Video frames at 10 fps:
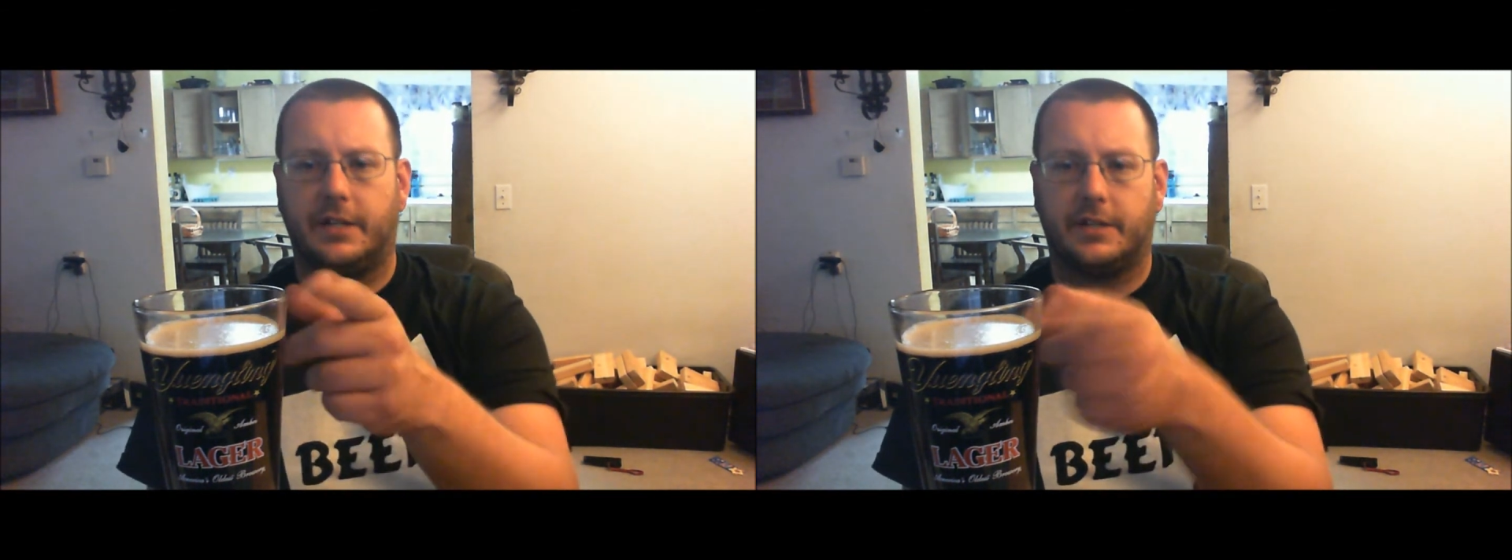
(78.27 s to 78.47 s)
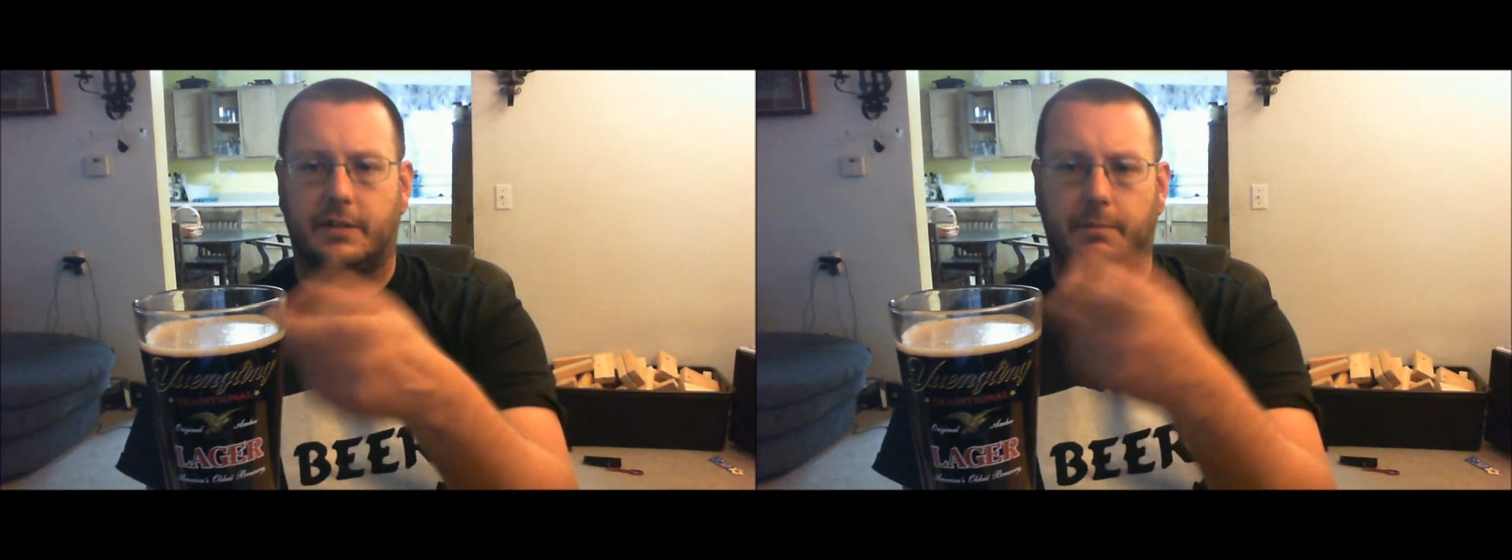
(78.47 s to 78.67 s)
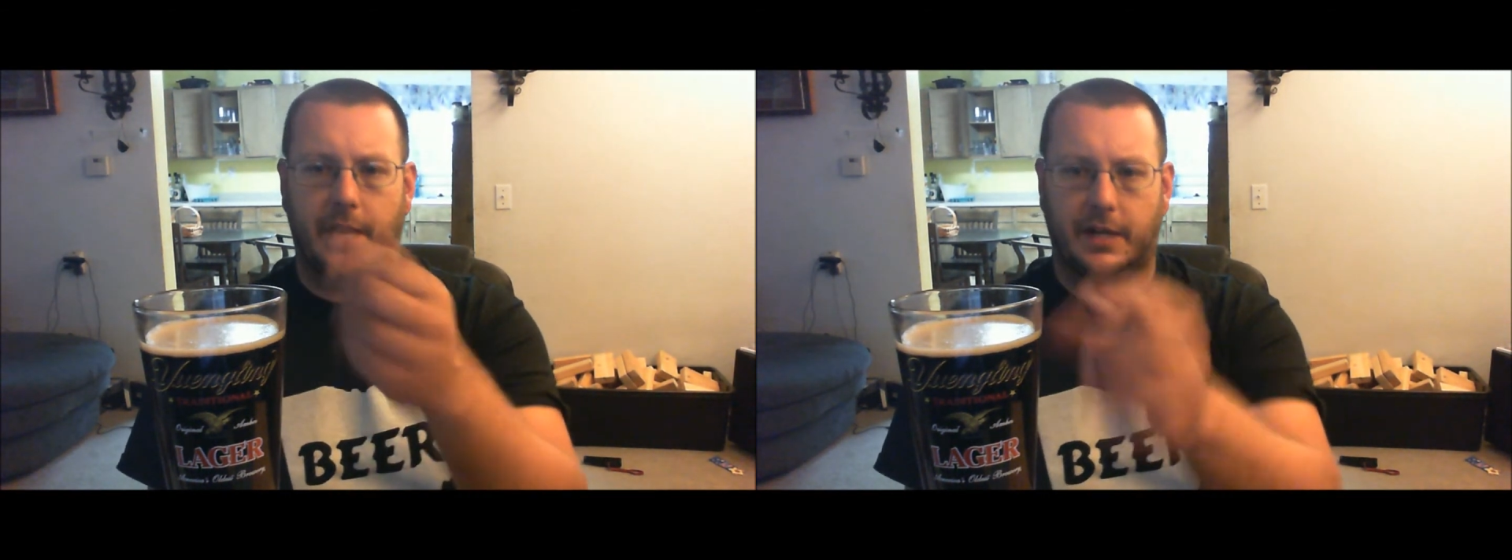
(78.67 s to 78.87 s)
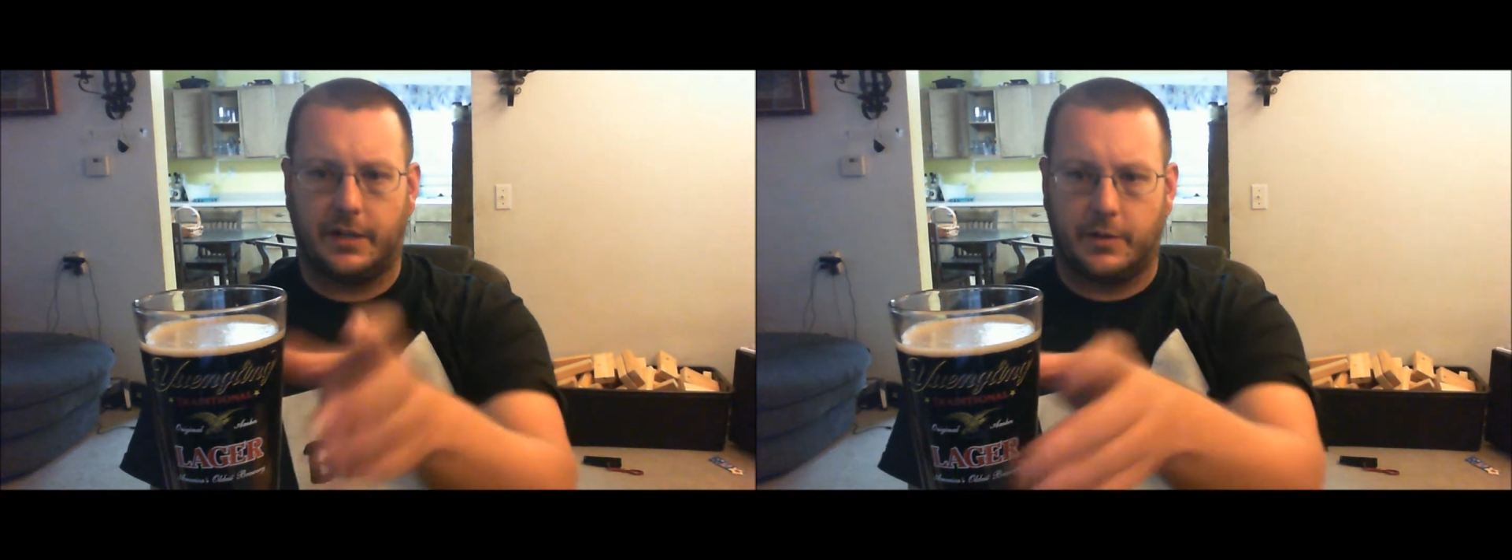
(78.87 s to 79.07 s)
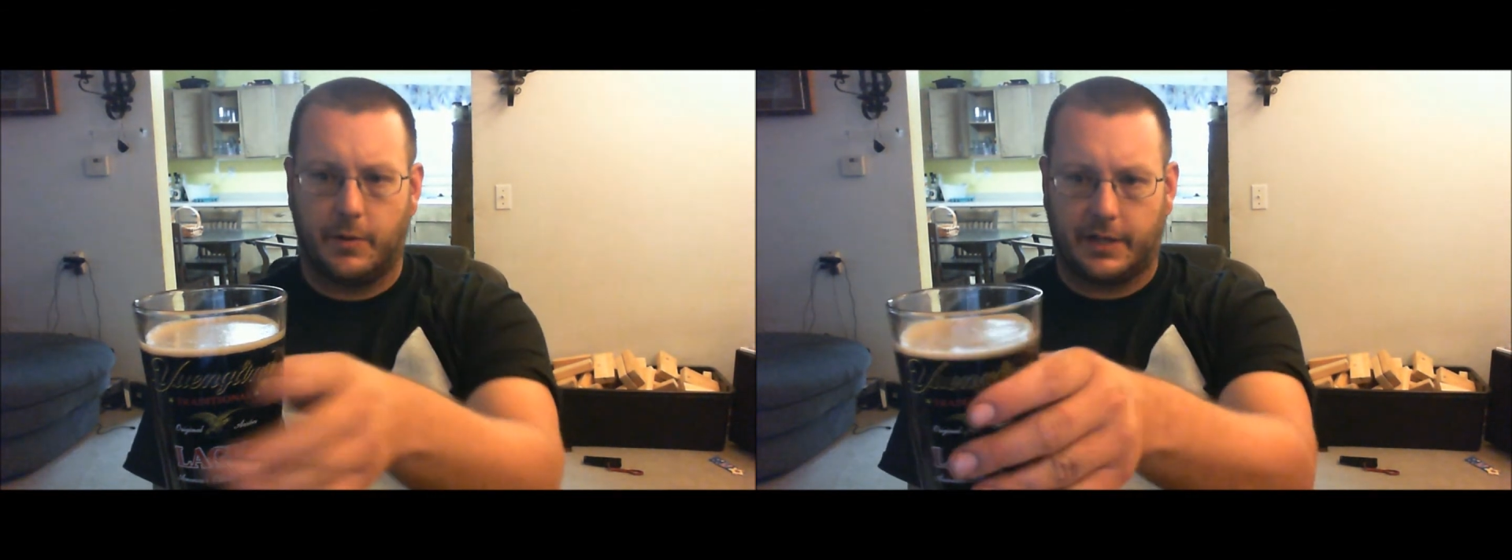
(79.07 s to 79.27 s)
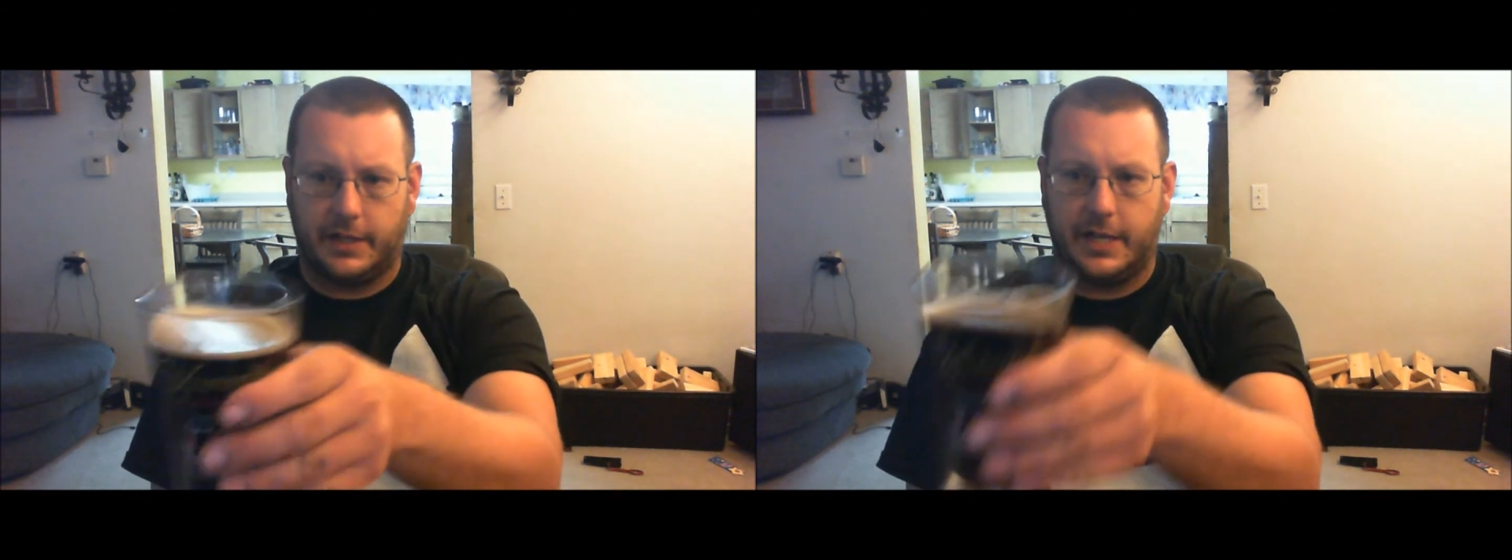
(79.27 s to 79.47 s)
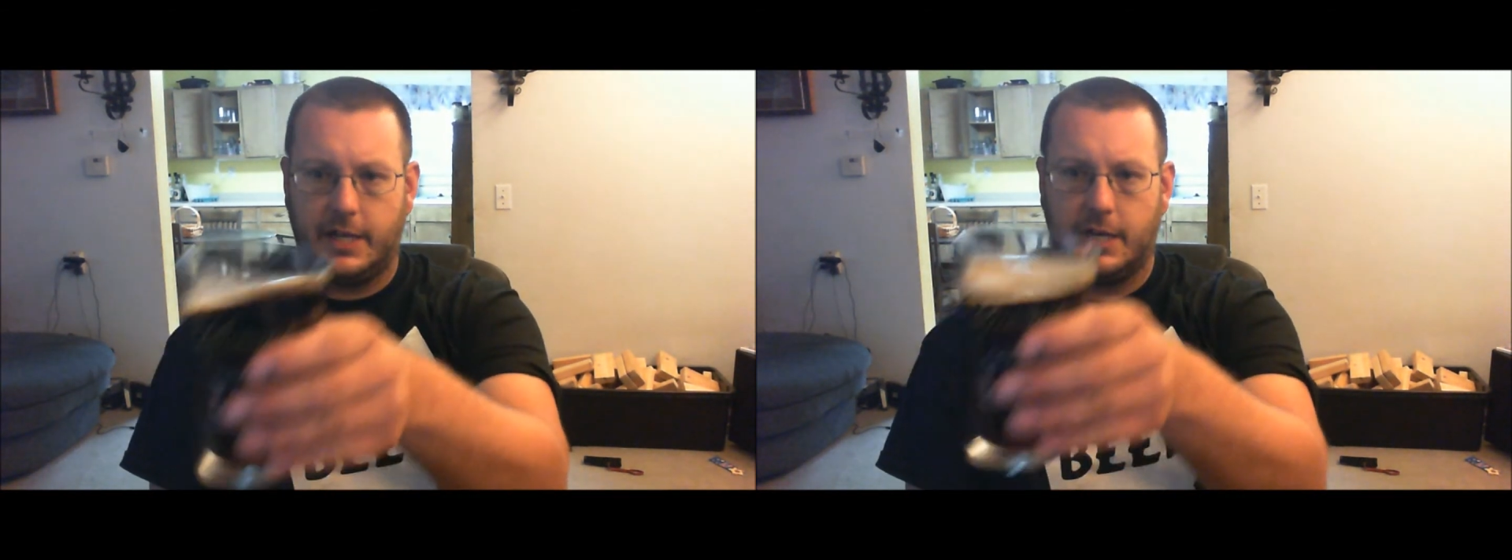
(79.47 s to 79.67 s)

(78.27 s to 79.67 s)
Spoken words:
dissipated quickly.